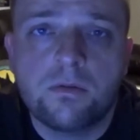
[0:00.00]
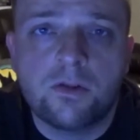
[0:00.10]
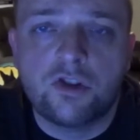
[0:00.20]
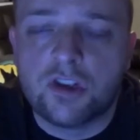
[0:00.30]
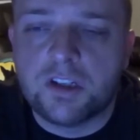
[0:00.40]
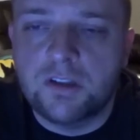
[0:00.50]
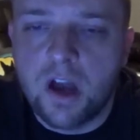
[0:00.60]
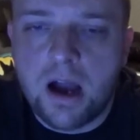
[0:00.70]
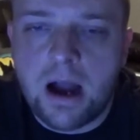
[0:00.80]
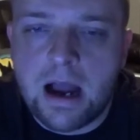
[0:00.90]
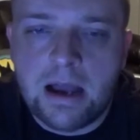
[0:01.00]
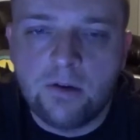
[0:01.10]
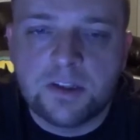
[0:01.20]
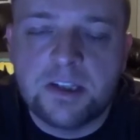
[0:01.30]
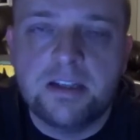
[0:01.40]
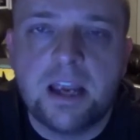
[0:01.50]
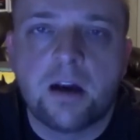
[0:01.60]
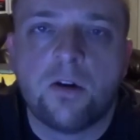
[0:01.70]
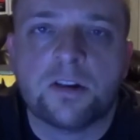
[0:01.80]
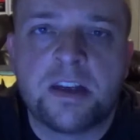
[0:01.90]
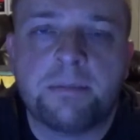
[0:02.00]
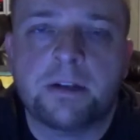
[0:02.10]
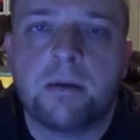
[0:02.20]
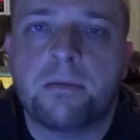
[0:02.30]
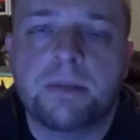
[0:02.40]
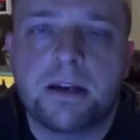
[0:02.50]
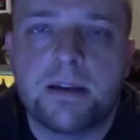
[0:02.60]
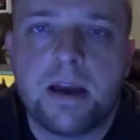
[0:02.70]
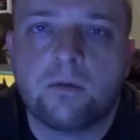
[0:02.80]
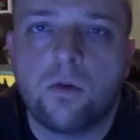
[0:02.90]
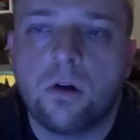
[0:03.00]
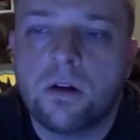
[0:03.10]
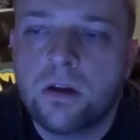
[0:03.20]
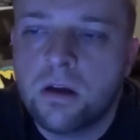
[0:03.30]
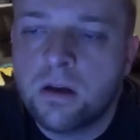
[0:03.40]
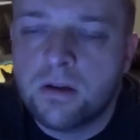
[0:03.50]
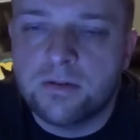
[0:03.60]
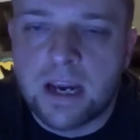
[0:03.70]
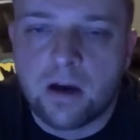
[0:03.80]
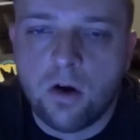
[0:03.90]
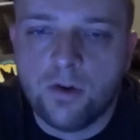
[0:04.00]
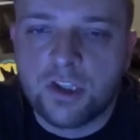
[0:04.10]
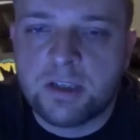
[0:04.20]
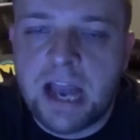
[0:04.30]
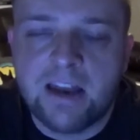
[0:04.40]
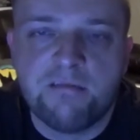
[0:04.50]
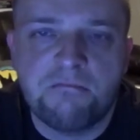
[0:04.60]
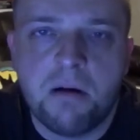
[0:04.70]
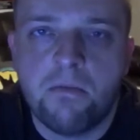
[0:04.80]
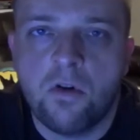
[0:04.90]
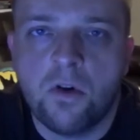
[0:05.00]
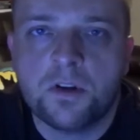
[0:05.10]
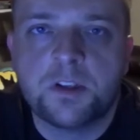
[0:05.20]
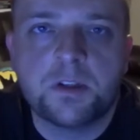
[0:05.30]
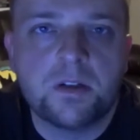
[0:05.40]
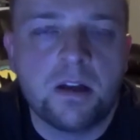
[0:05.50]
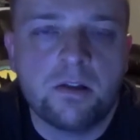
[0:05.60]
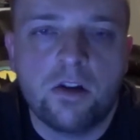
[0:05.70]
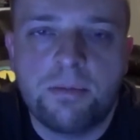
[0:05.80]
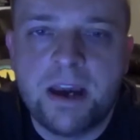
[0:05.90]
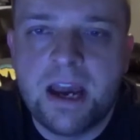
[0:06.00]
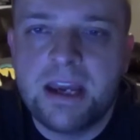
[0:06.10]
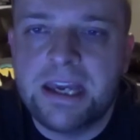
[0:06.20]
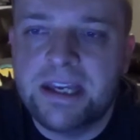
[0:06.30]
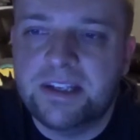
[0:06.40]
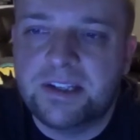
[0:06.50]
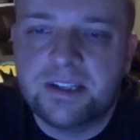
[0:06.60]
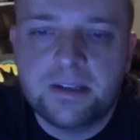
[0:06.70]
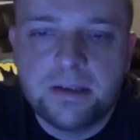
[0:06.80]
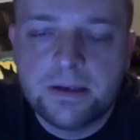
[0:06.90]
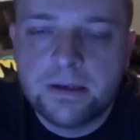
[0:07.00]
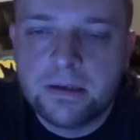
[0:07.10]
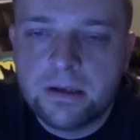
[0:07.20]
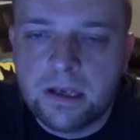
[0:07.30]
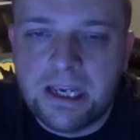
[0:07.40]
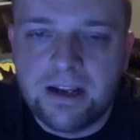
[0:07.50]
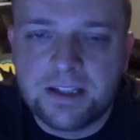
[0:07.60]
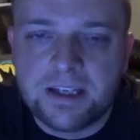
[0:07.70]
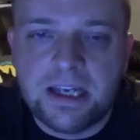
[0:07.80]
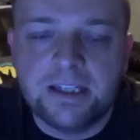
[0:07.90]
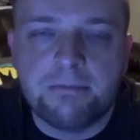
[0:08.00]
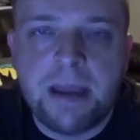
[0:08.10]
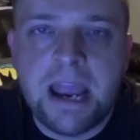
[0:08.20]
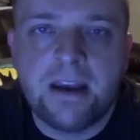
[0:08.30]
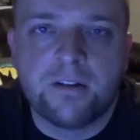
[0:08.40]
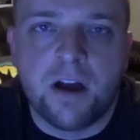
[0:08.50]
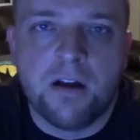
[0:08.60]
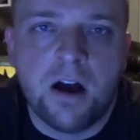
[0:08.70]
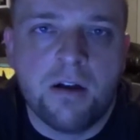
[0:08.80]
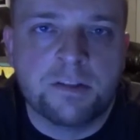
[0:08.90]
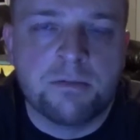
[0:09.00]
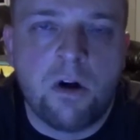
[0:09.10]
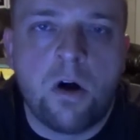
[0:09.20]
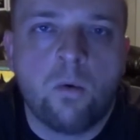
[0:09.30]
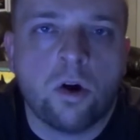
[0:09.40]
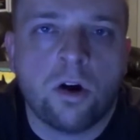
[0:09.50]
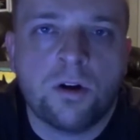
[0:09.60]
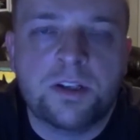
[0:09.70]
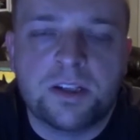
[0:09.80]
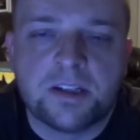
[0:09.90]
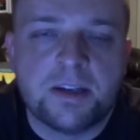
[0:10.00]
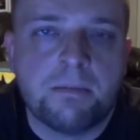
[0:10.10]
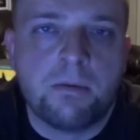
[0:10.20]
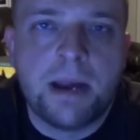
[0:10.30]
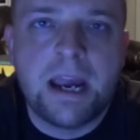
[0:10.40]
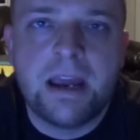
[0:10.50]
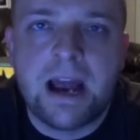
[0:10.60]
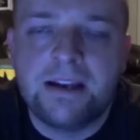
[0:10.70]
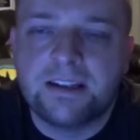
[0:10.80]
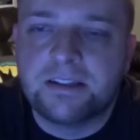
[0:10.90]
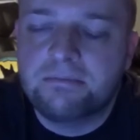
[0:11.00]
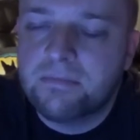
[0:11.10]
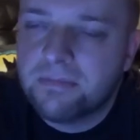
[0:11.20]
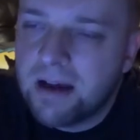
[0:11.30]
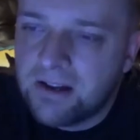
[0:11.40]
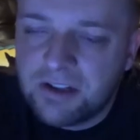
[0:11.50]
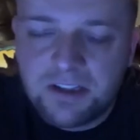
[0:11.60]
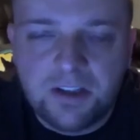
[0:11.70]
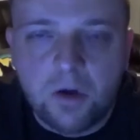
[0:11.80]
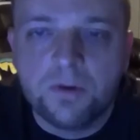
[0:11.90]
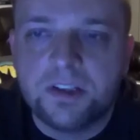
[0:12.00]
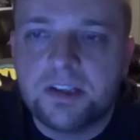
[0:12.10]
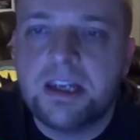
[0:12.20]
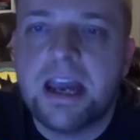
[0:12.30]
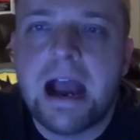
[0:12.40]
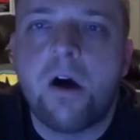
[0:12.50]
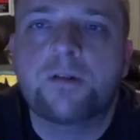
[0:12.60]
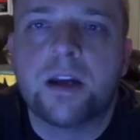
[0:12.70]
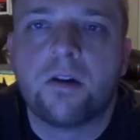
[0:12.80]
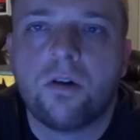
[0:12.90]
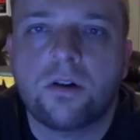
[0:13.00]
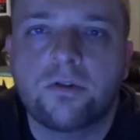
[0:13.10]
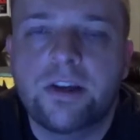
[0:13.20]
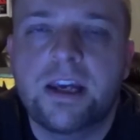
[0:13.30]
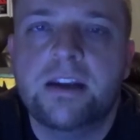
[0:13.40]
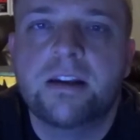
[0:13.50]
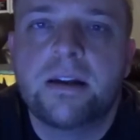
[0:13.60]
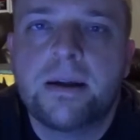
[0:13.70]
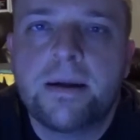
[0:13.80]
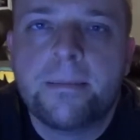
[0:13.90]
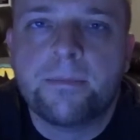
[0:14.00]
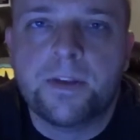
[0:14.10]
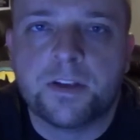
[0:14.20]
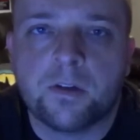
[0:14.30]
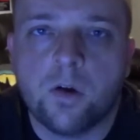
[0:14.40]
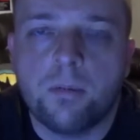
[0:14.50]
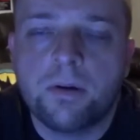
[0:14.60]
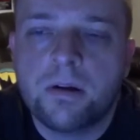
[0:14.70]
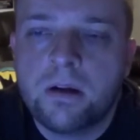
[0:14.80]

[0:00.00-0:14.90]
There's just, I don't see Daryl stepping up and being in that role. Daryl just kind of mumbles a little bit. He's a man of small words. He's a simple man. I just don't see how Daryl could lead this group.